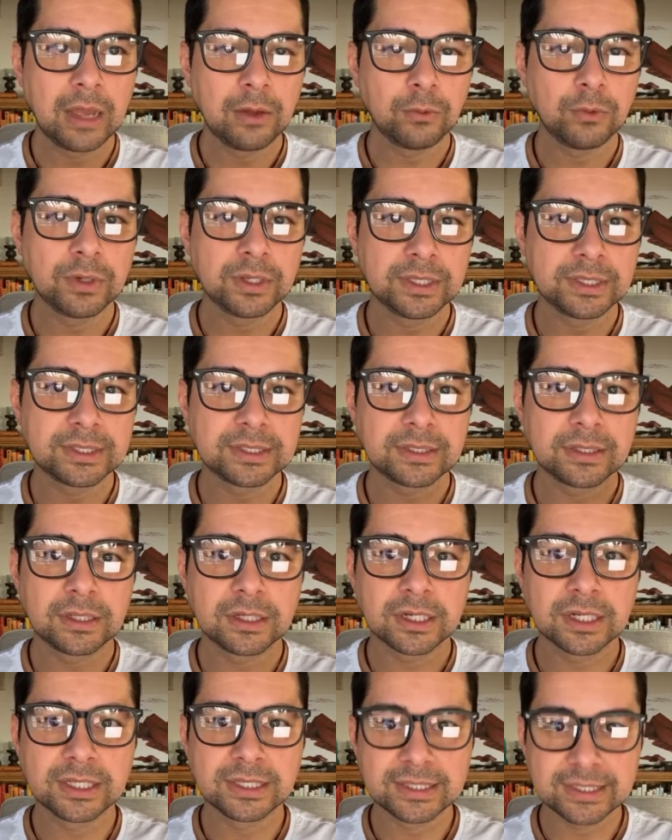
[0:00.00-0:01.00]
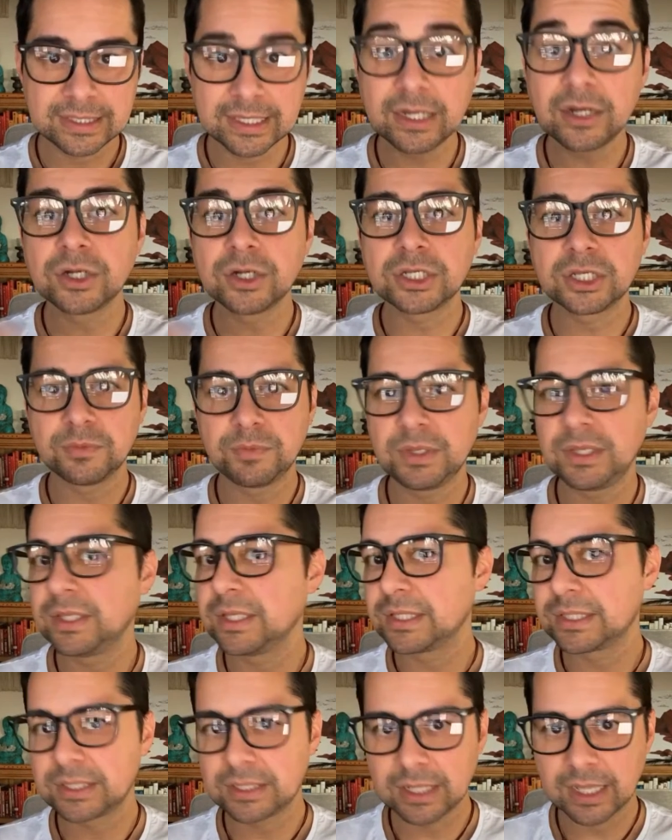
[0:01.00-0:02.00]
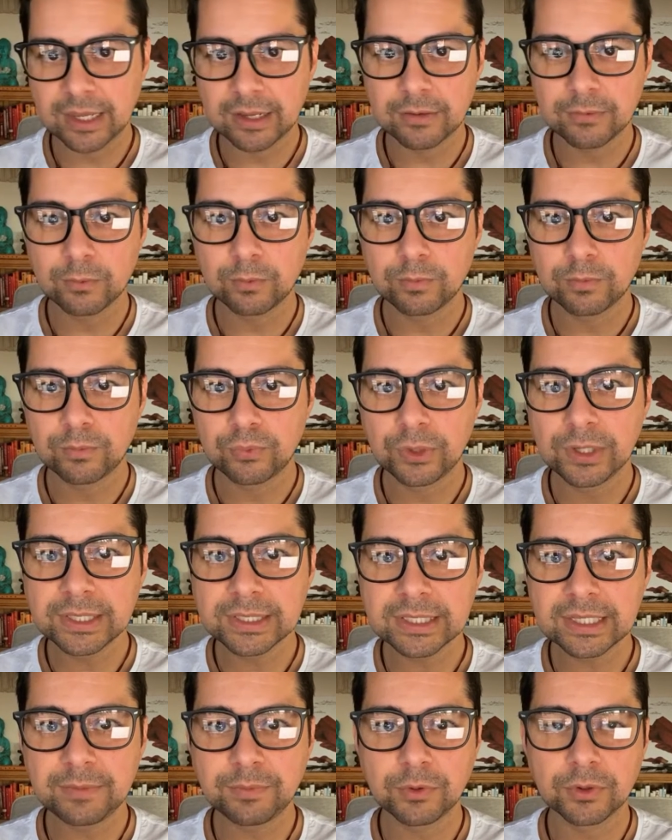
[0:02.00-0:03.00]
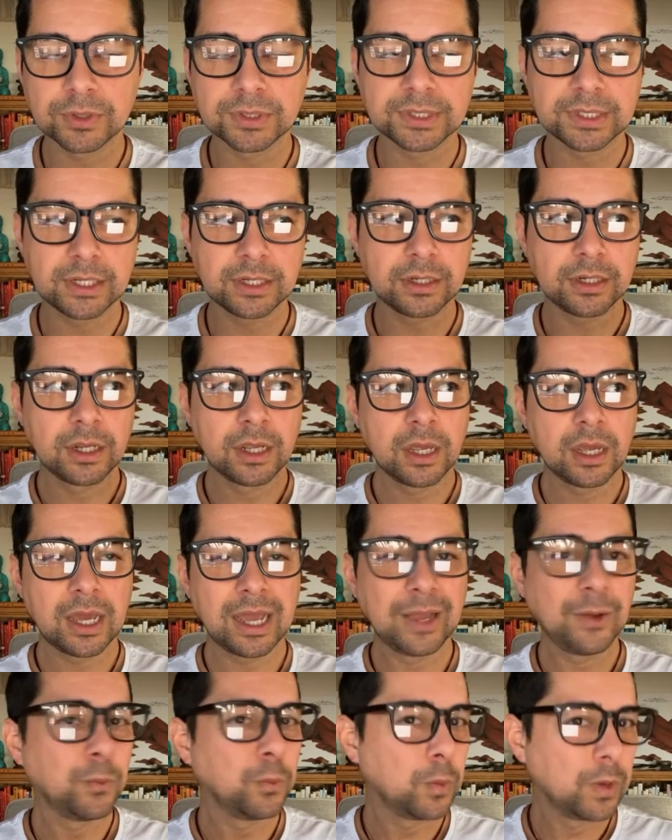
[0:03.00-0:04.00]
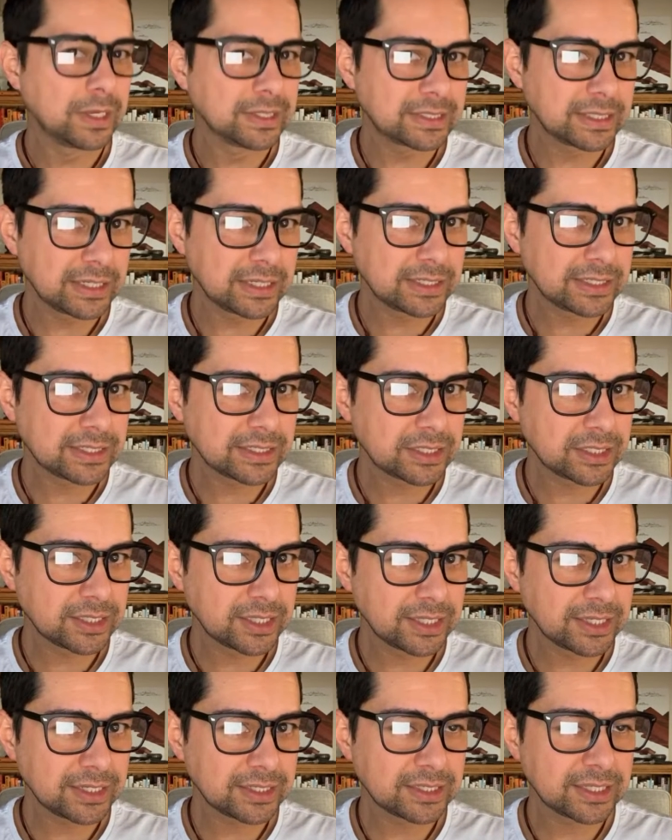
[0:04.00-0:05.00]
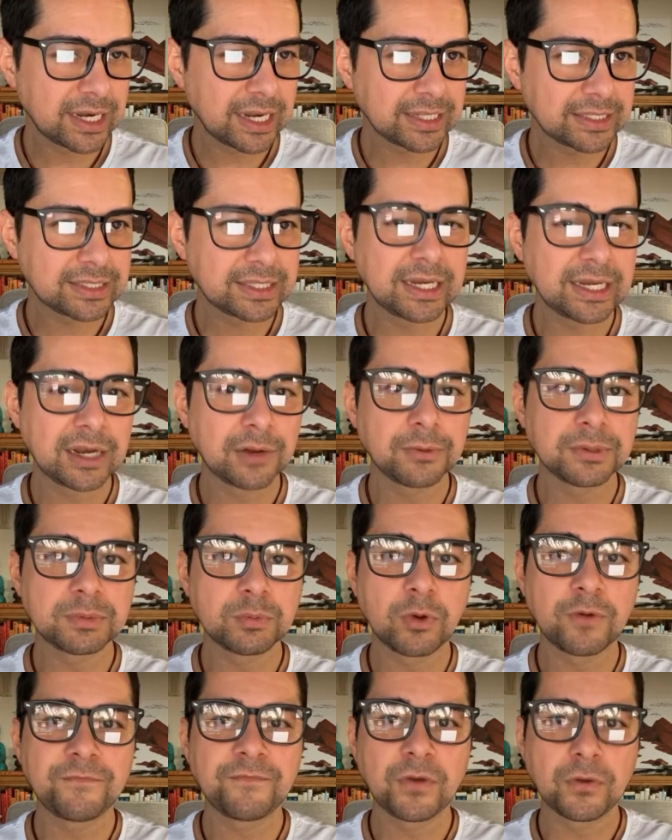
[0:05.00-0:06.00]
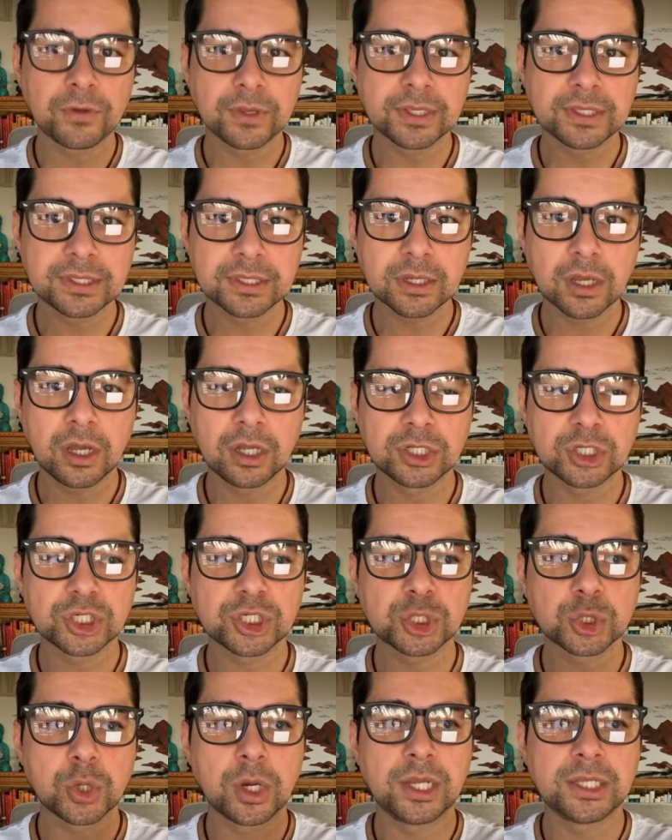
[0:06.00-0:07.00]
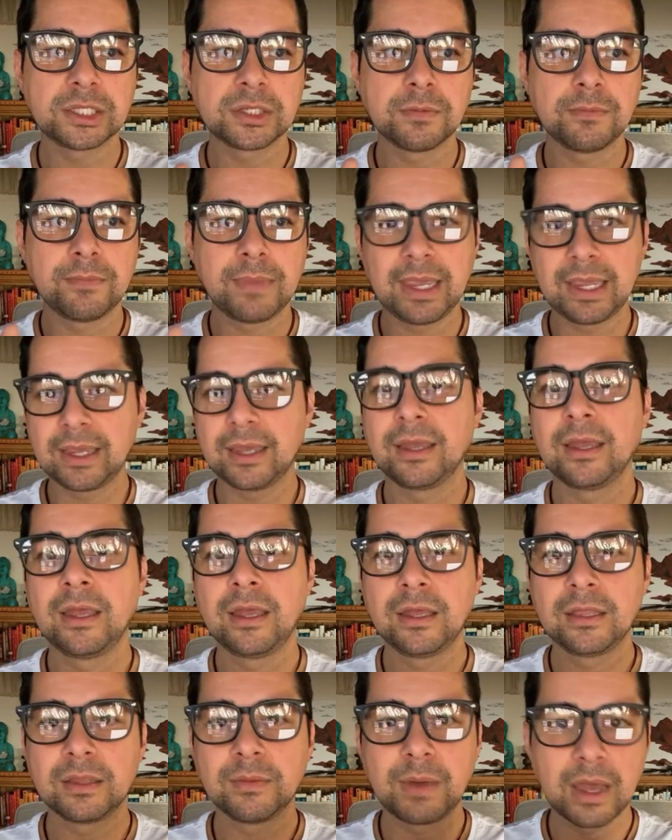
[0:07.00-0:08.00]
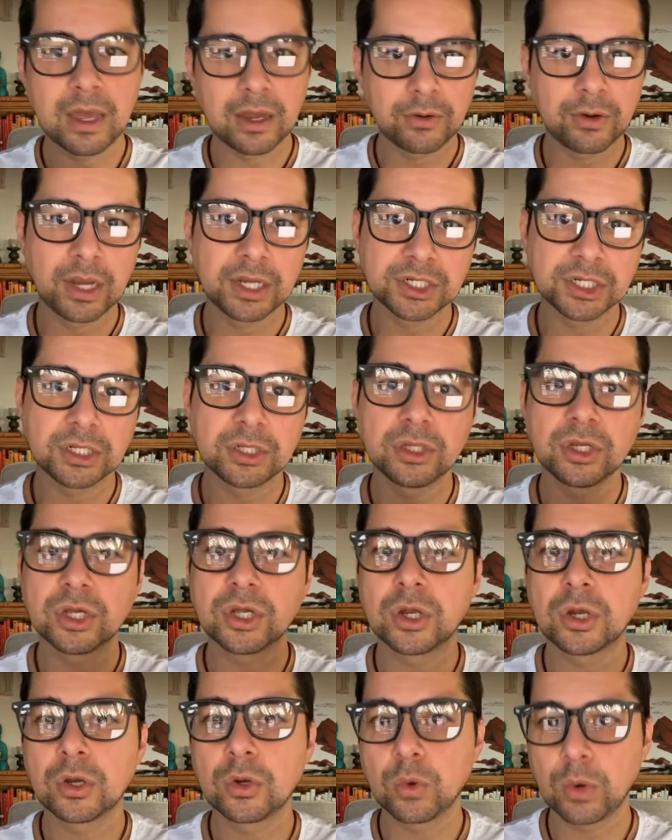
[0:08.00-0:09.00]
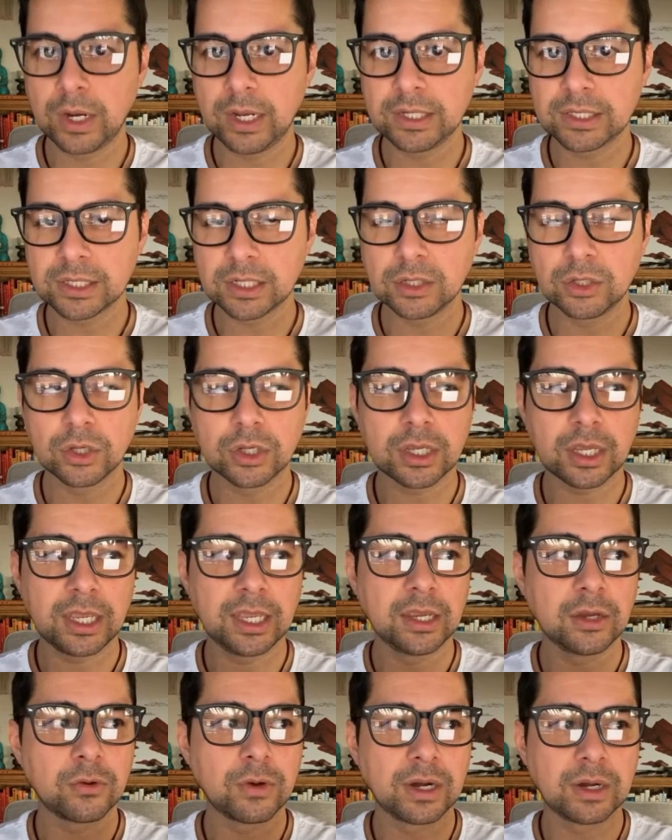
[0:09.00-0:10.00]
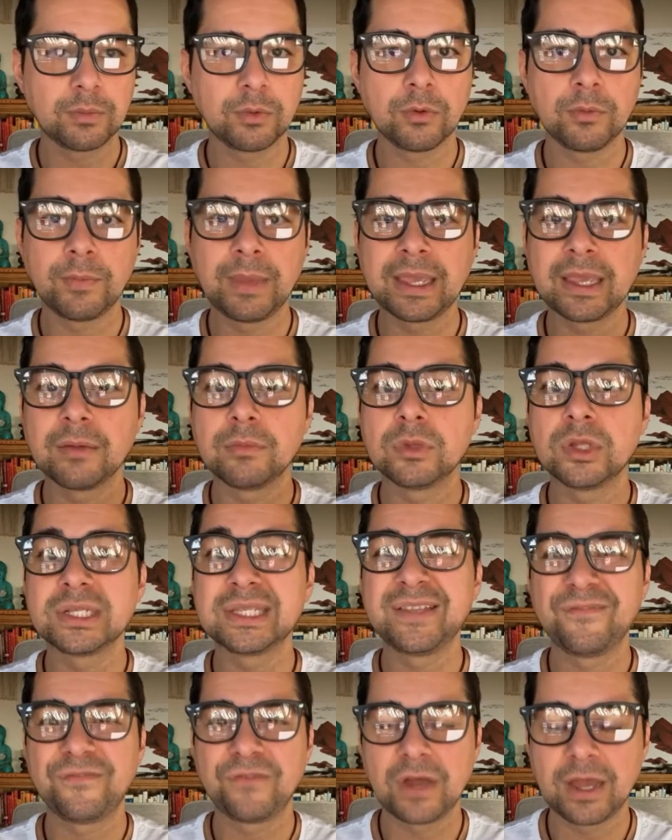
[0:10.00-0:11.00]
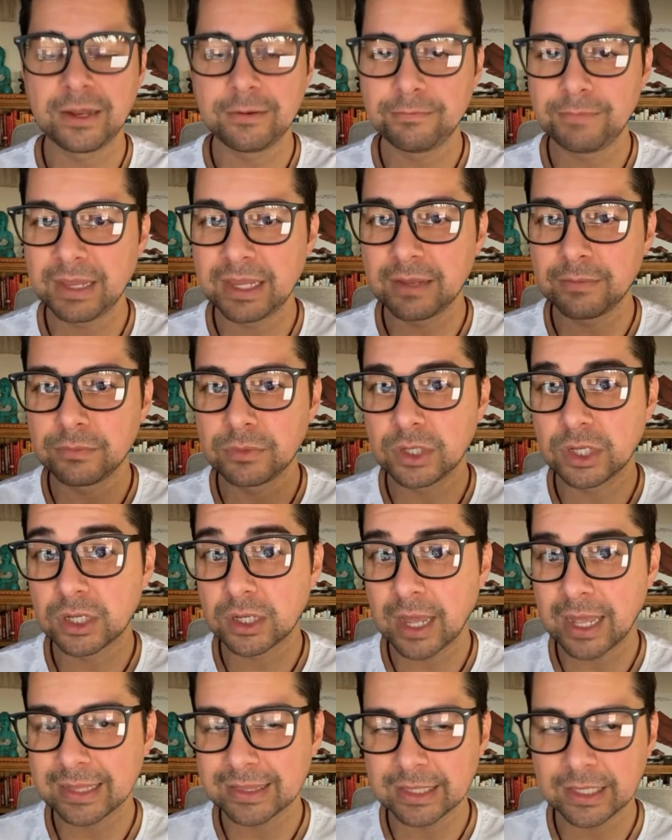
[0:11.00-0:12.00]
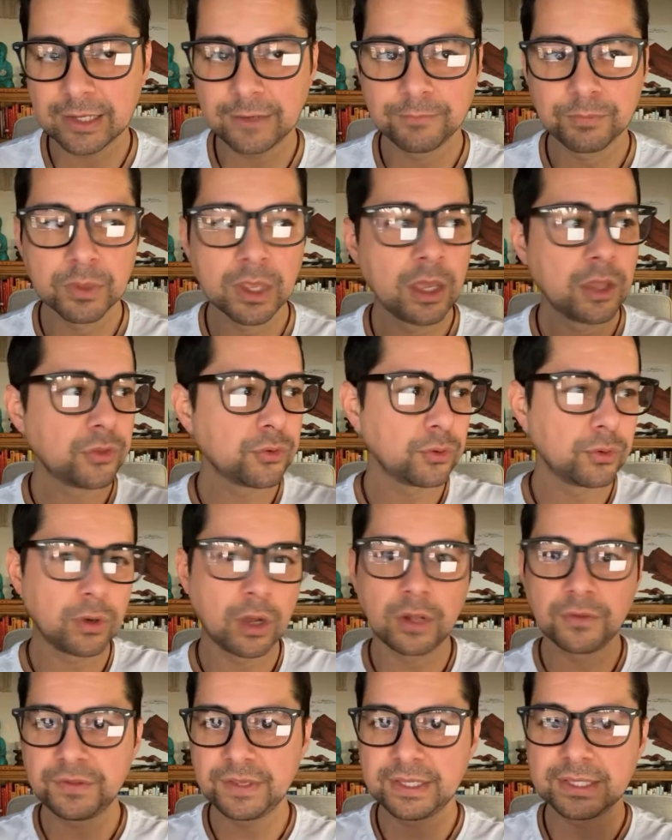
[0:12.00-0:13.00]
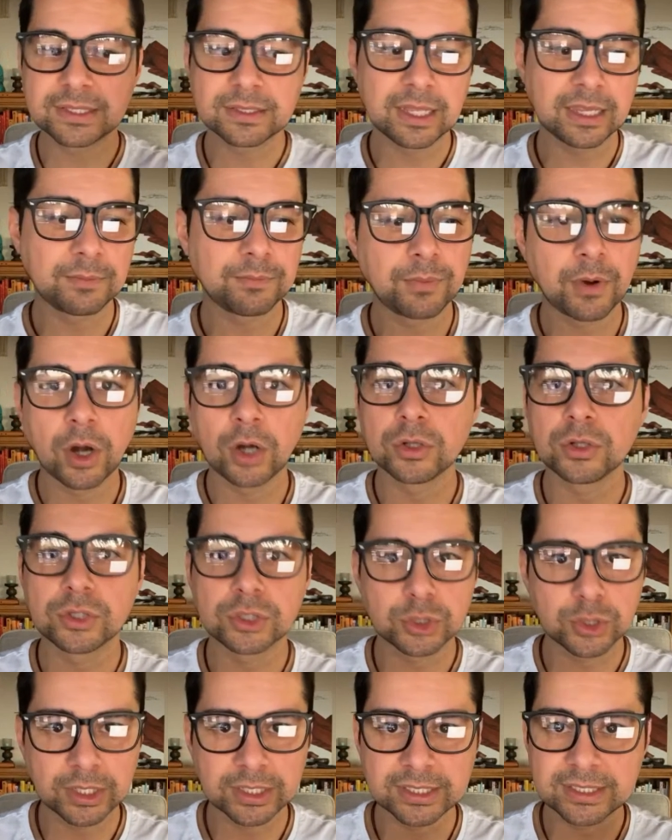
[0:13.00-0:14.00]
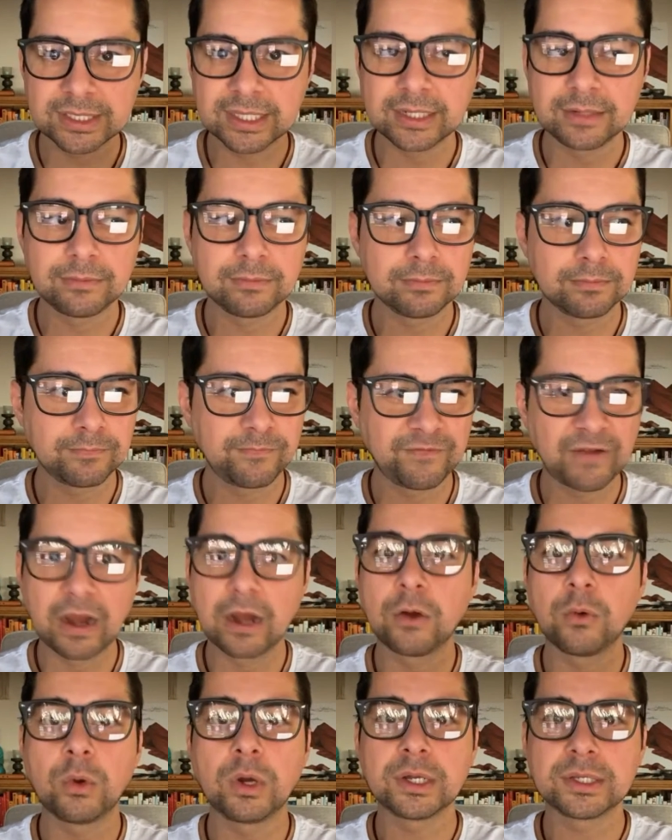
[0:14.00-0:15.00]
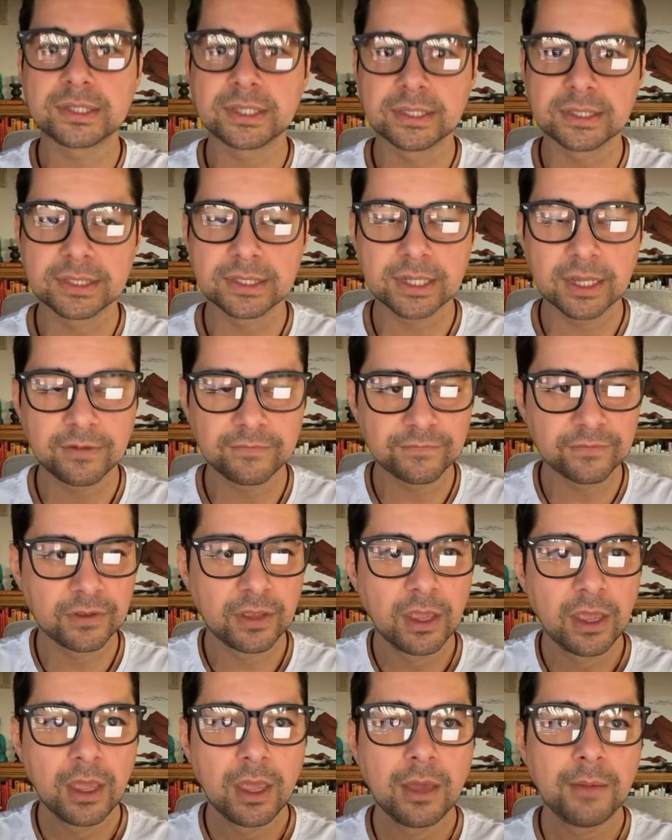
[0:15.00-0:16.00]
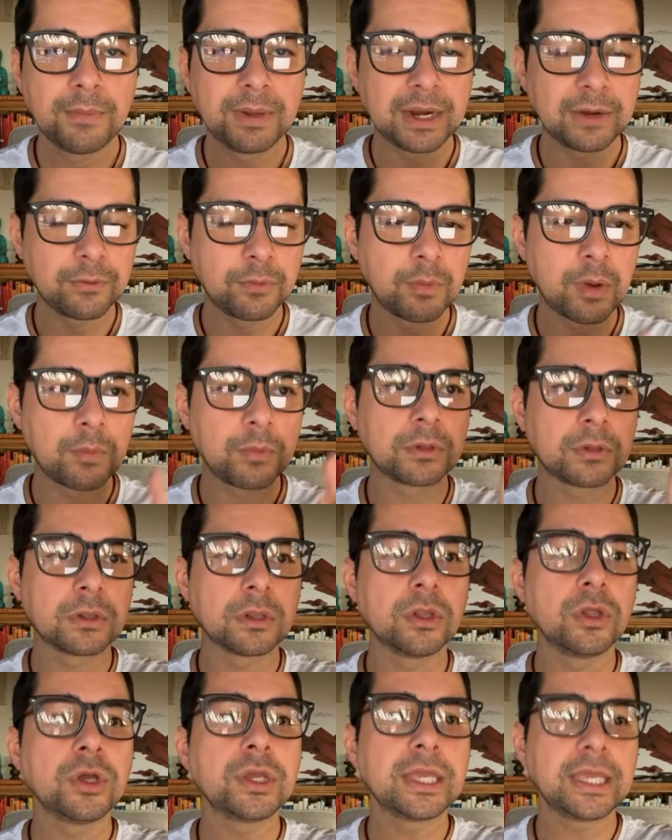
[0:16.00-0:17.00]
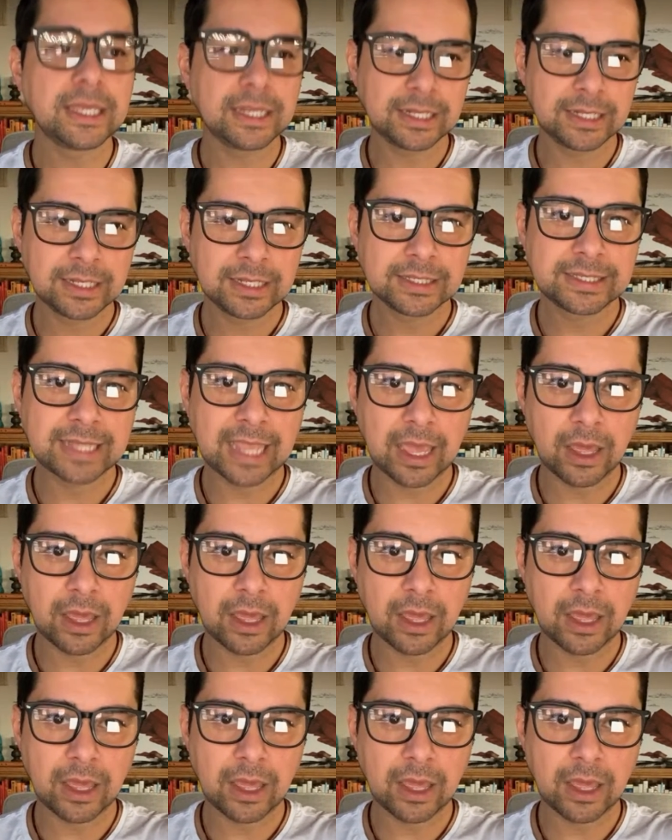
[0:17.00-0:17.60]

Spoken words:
I was considered to be this like priestly person, I wasn't to the extent, and I was more focused on just trying to make the Maharaja look great, look incredible, make him look divine, make him look godly through all these like parlor tricks and fireworks and stuff. But I remembered looking